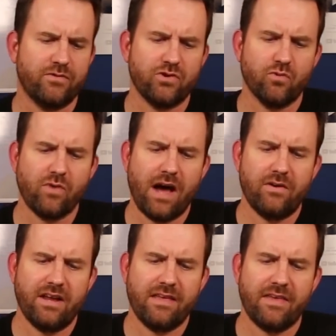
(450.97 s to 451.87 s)

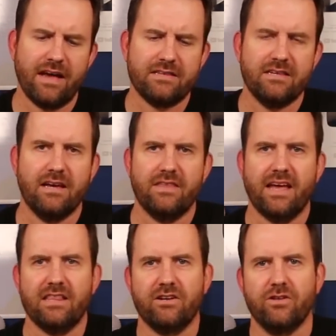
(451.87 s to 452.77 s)
surrounding that, uh,
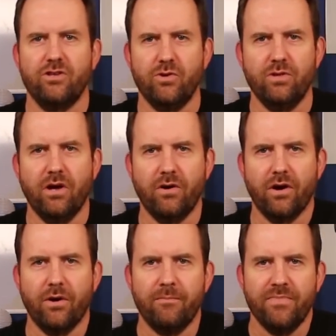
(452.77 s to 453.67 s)
that little U
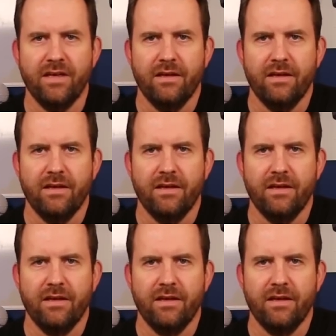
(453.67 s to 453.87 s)
logo.